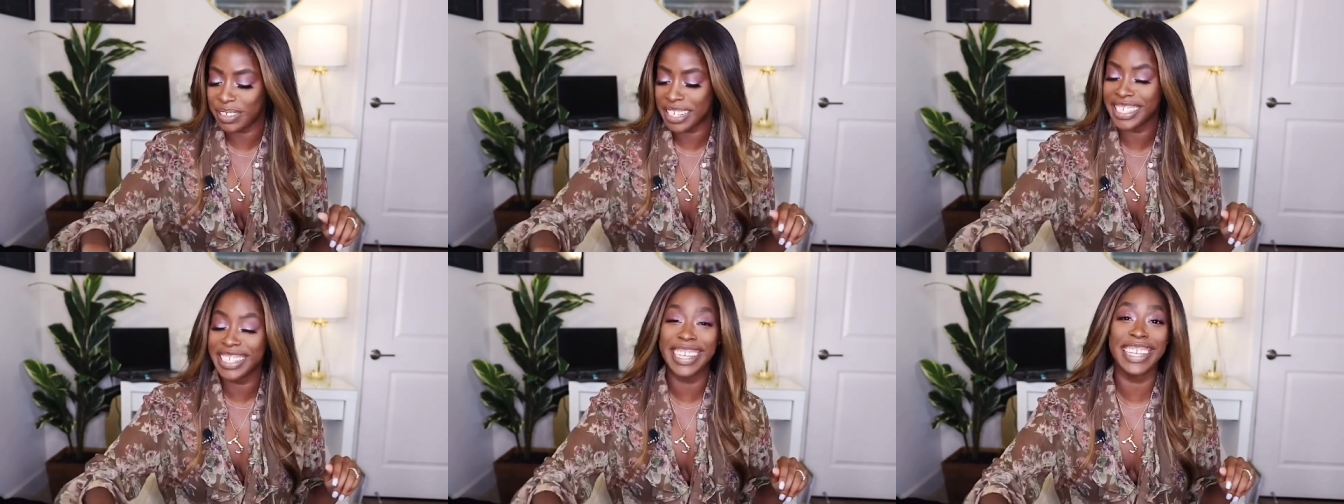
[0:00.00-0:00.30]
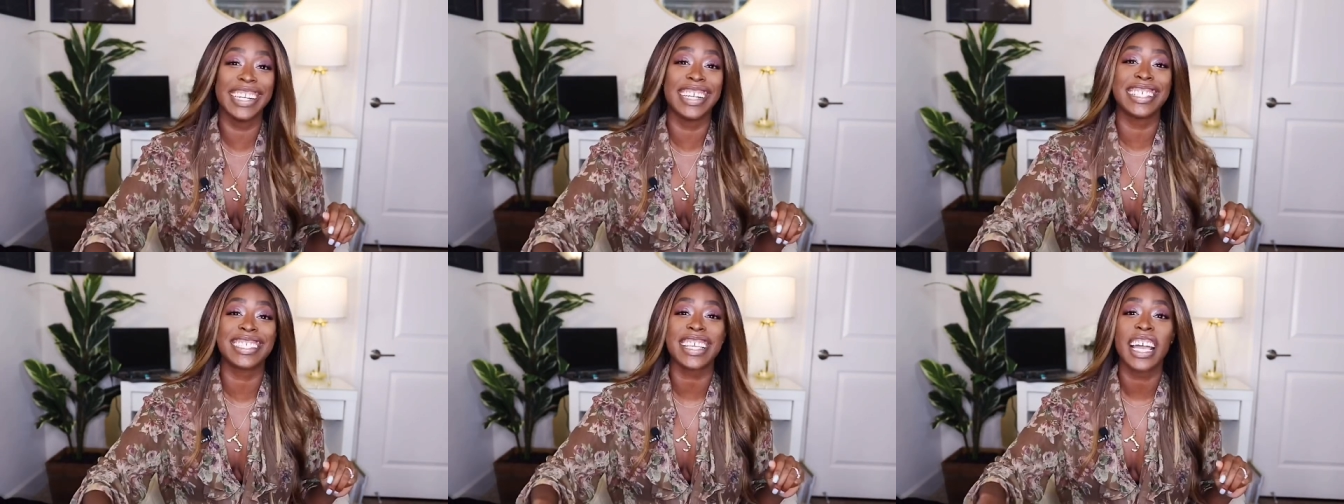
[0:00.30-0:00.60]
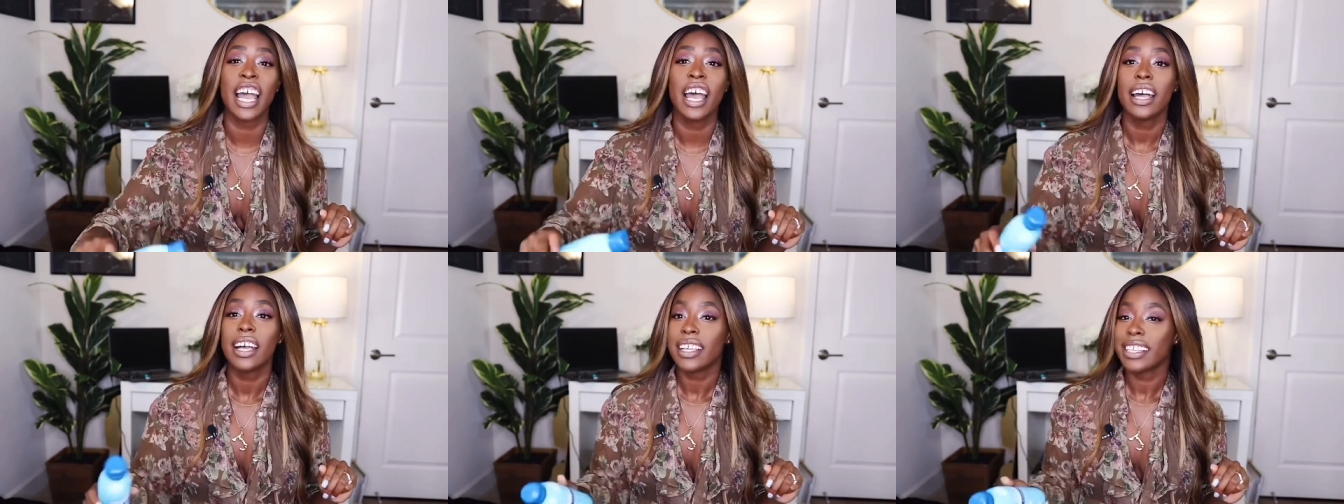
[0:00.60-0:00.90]
but it is
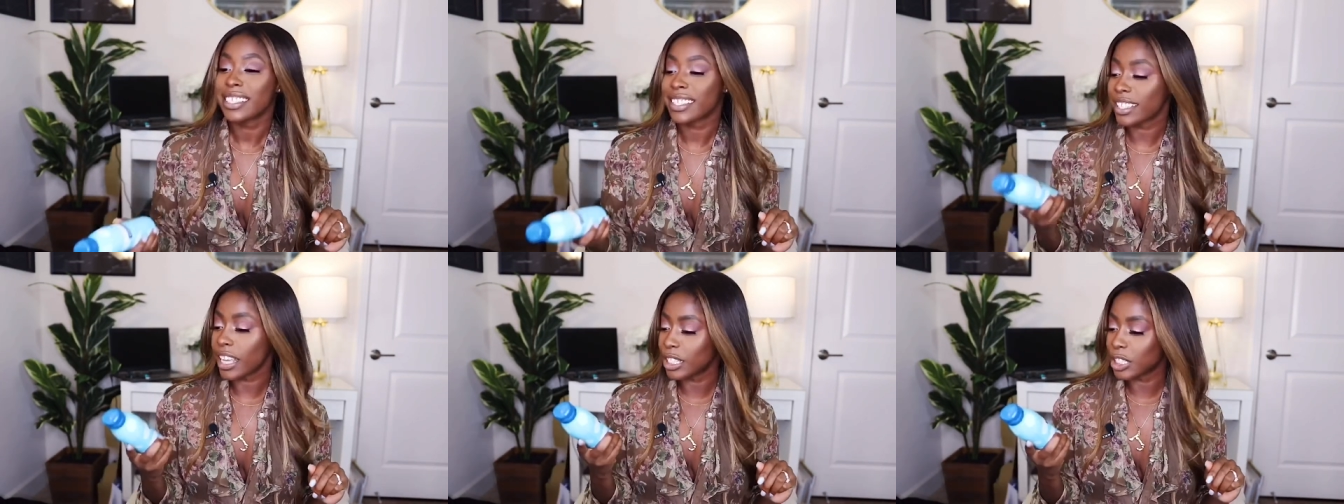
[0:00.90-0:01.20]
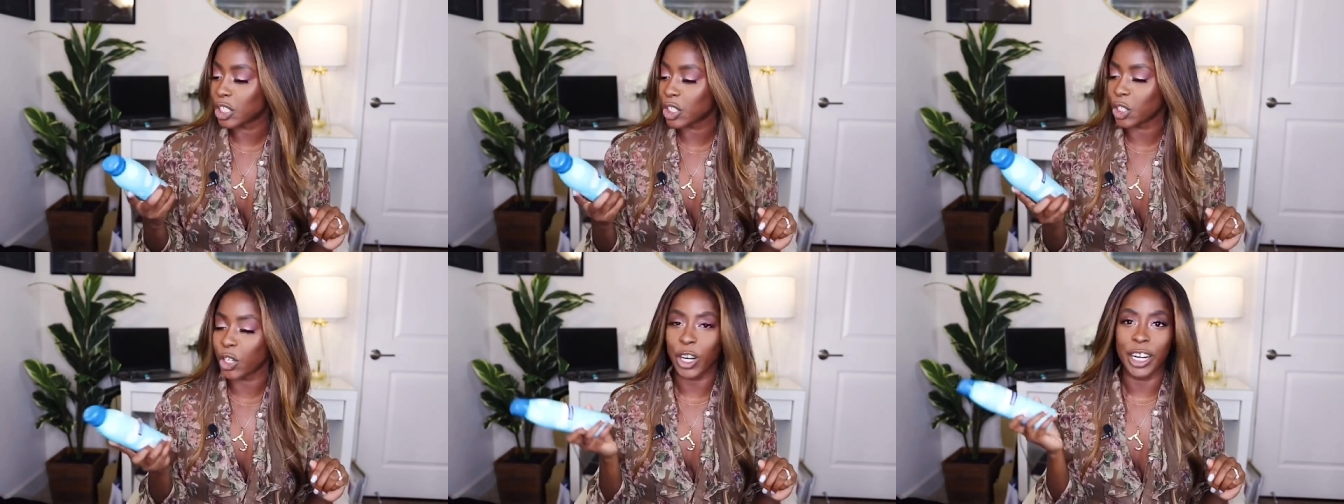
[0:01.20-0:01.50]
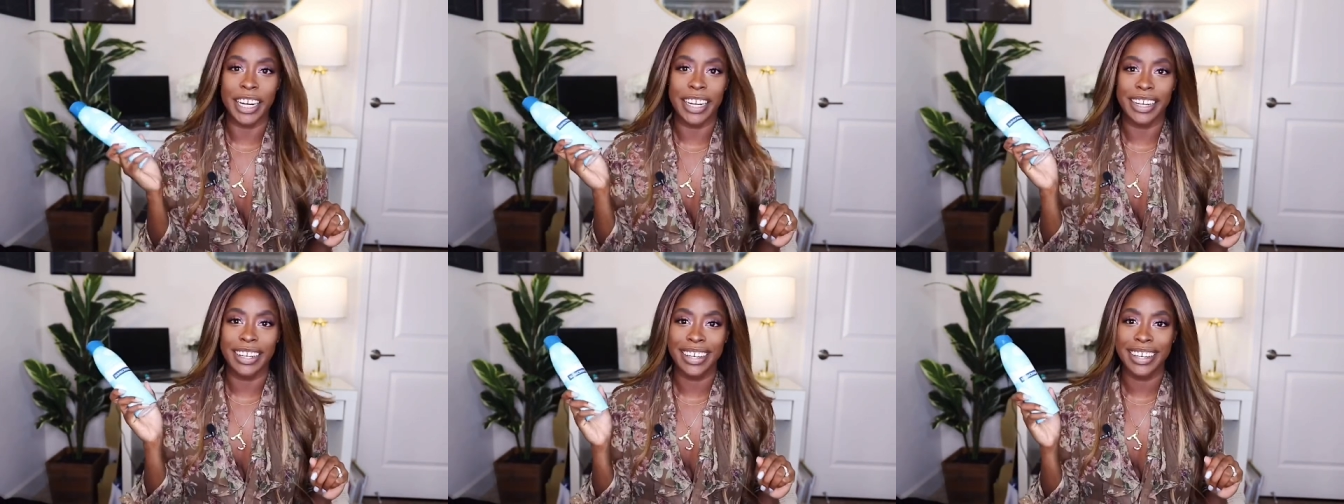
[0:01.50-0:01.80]

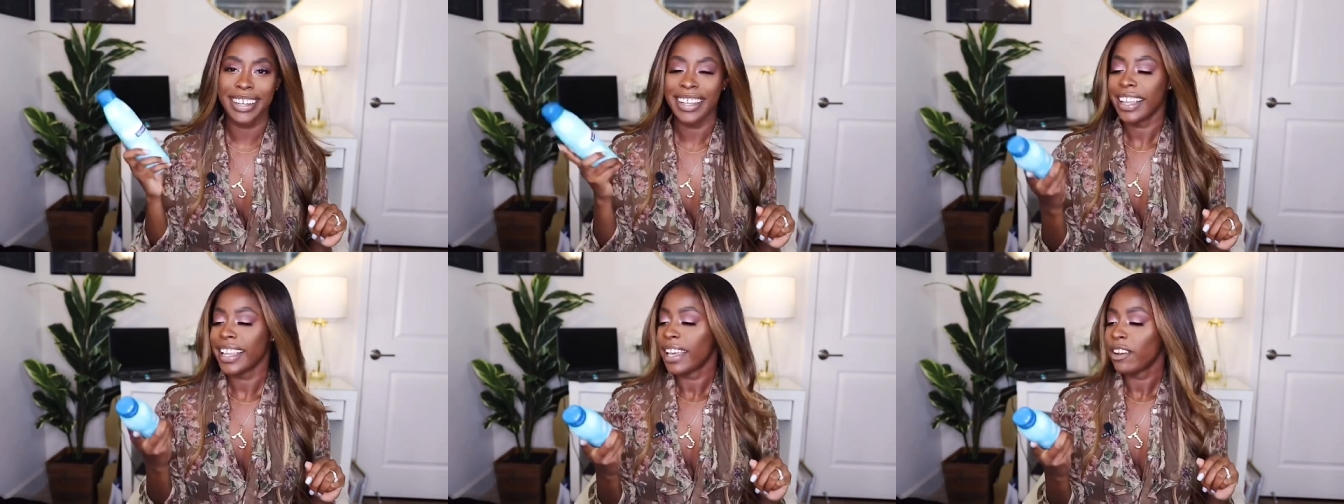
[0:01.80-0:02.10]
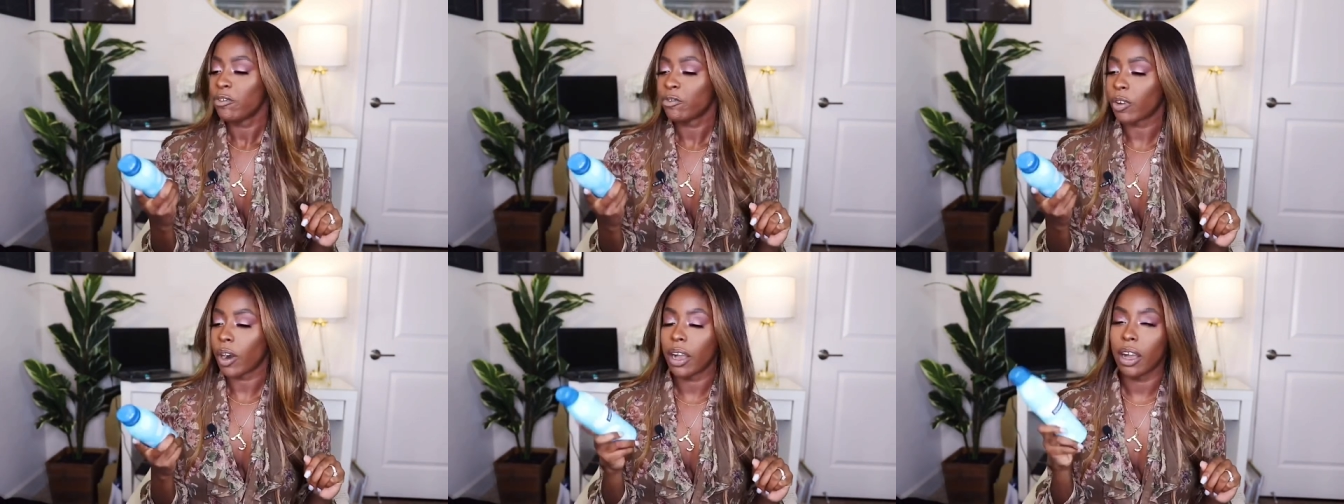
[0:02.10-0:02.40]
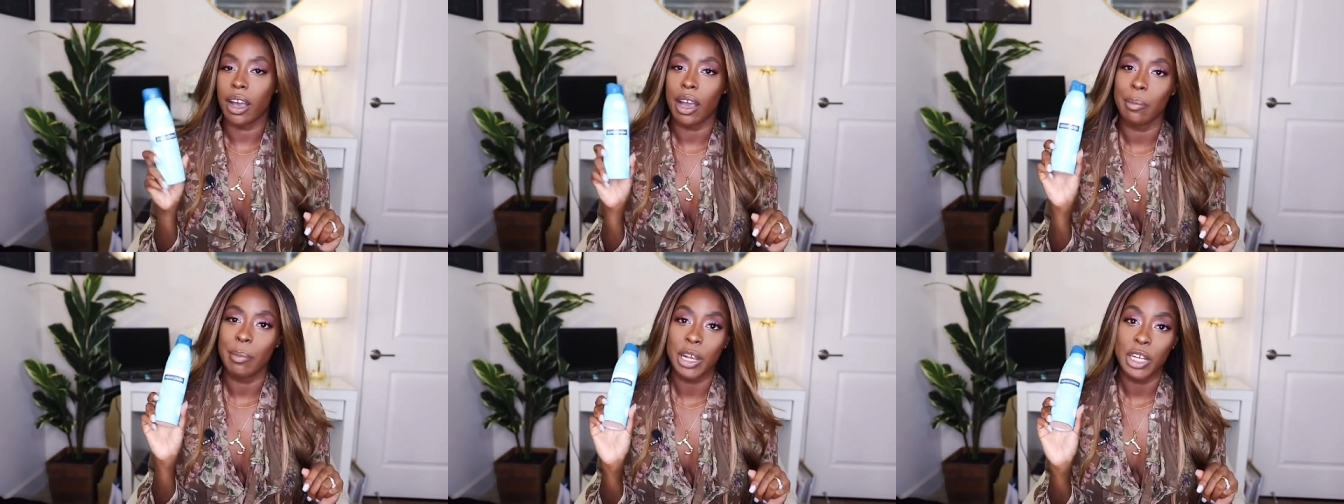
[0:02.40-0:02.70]
sunscreen
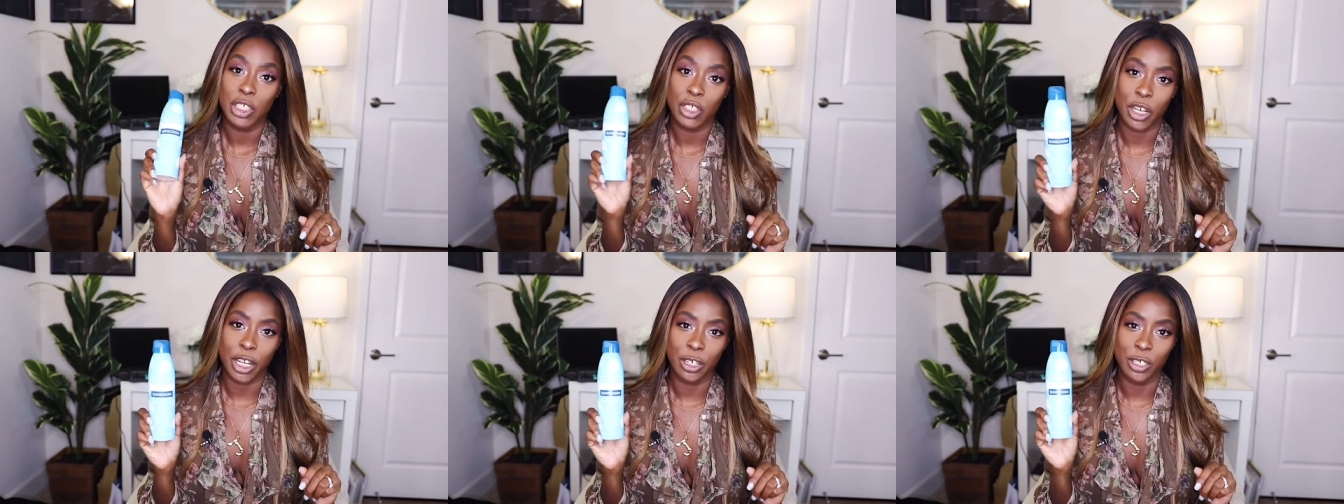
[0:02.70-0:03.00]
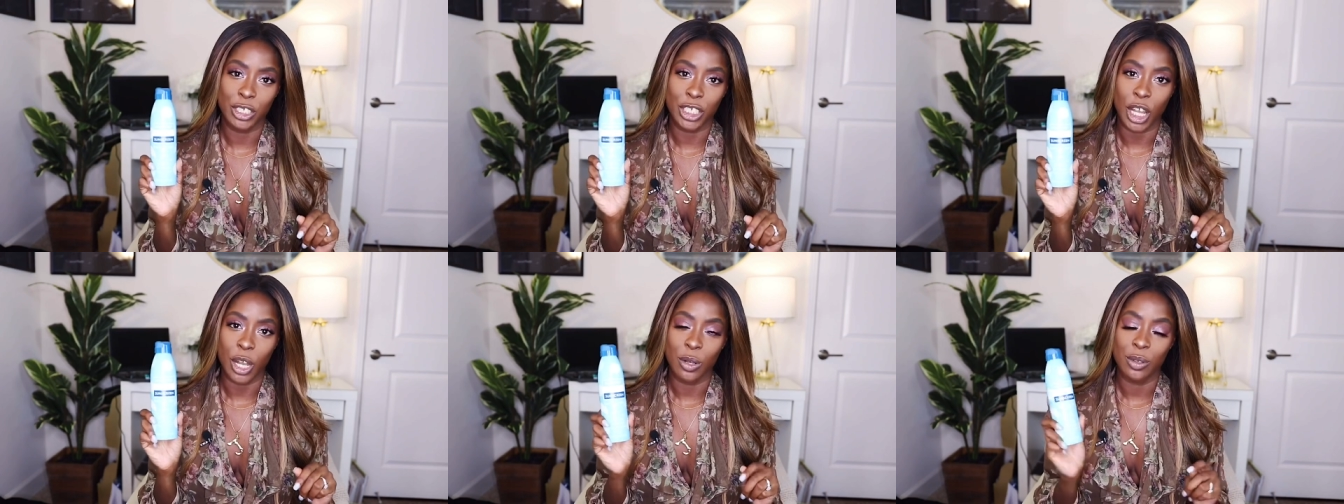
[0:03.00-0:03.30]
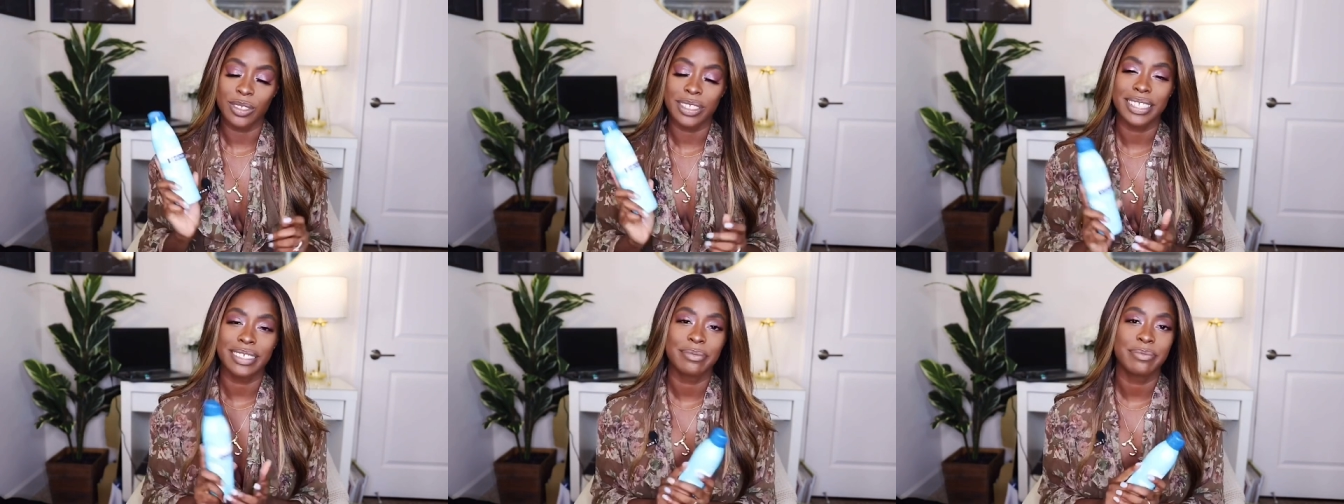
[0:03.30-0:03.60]
from Trader
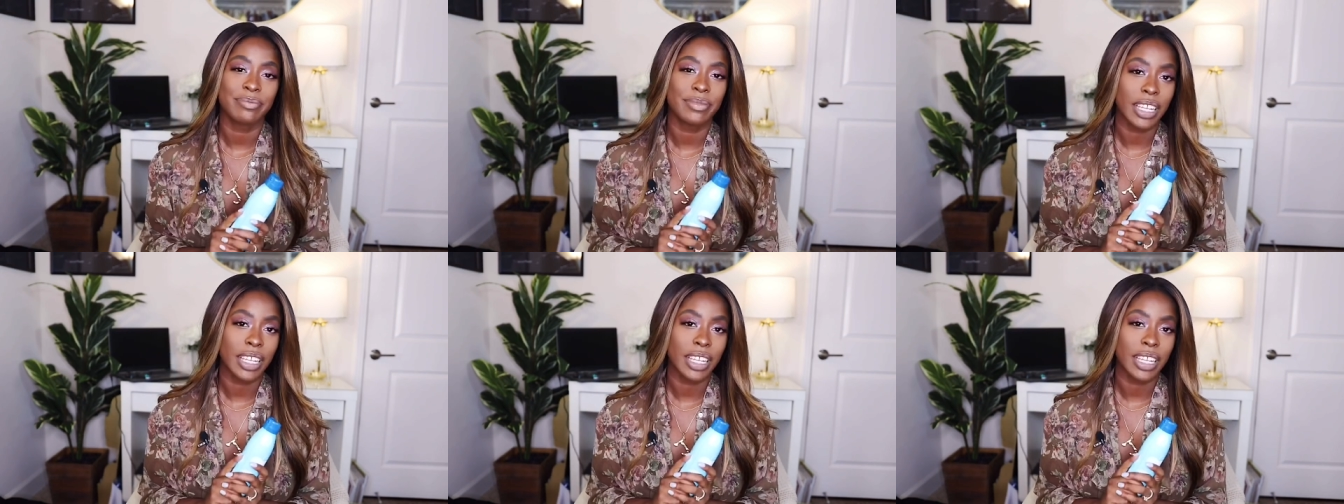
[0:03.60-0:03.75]
Joe's.